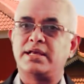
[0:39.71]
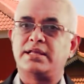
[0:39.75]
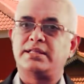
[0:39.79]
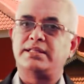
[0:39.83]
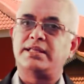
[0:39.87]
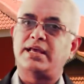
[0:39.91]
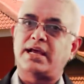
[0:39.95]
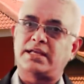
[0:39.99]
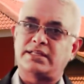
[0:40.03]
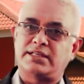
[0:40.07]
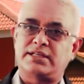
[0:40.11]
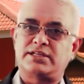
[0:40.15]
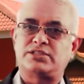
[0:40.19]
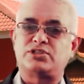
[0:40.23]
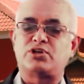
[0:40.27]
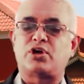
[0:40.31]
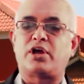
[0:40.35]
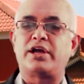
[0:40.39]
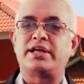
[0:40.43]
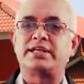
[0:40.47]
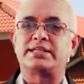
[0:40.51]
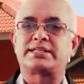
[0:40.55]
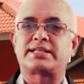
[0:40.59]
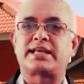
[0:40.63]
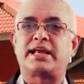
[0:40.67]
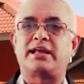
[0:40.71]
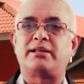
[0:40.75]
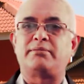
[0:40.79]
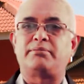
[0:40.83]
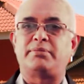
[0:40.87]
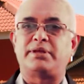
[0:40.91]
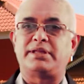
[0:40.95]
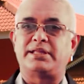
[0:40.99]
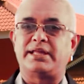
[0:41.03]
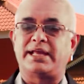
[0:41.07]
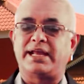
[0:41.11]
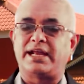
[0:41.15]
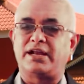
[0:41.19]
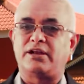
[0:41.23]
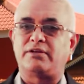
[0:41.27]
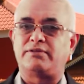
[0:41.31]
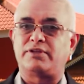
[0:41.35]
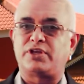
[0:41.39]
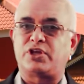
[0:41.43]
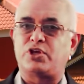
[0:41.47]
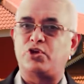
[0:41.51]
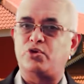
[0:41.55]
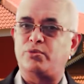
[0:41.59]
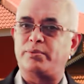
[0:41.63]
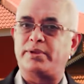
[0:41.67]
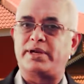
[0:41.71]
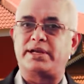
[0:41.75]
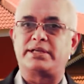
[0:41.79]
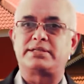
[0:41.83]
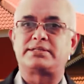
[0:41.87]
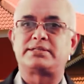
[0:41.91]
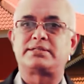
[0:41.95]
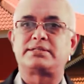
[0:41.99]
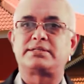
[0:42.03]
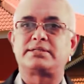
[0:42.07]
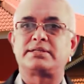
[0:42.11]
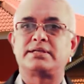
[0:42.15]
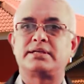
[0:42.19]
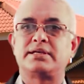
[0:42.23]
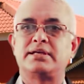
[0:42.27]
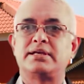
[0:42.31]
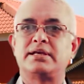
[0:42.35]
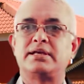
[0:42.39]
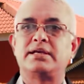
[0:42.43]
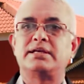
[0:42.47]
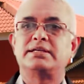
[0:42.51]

The other joints can be the head of the humerus,